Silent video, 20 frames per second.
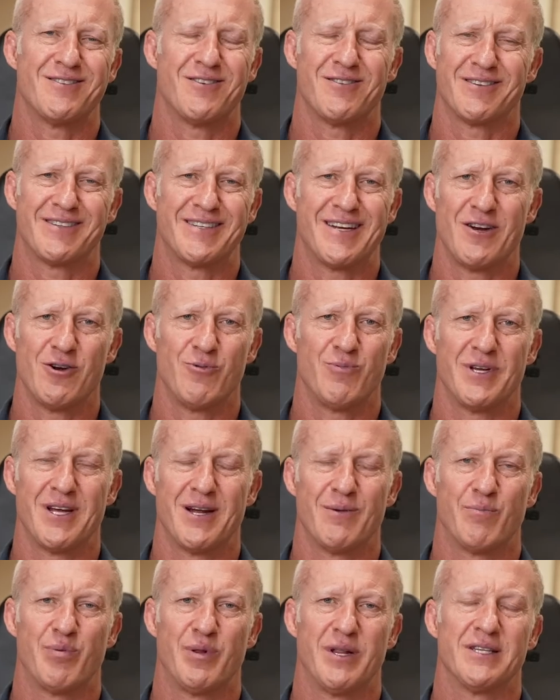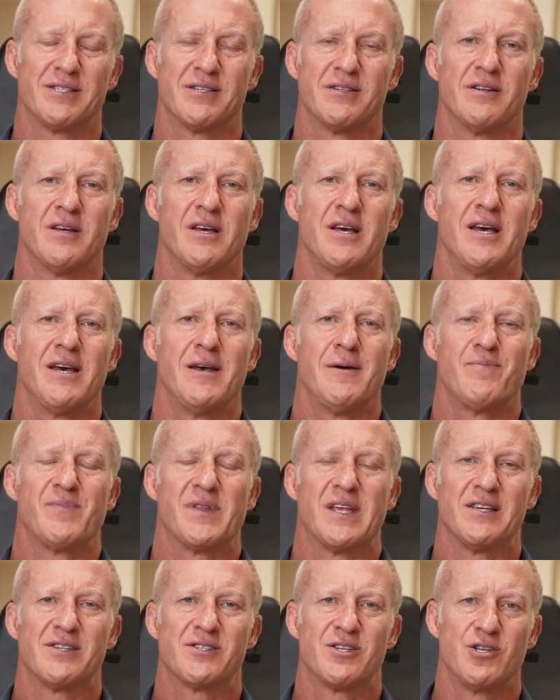not terribly unpleasant,
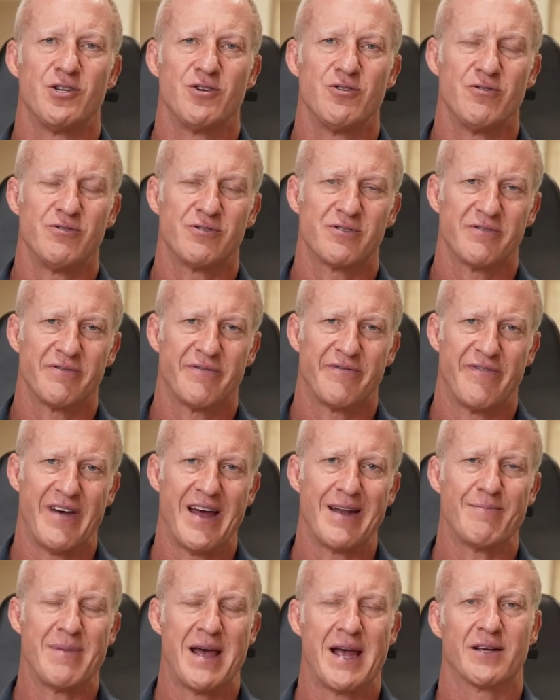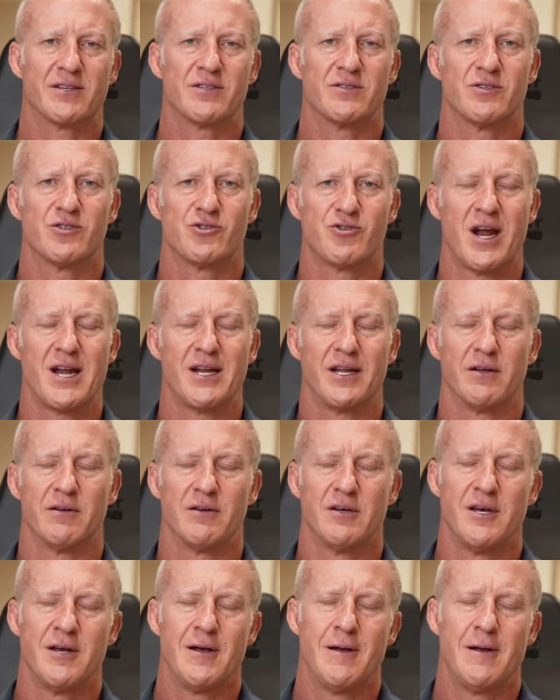is to use fat max training.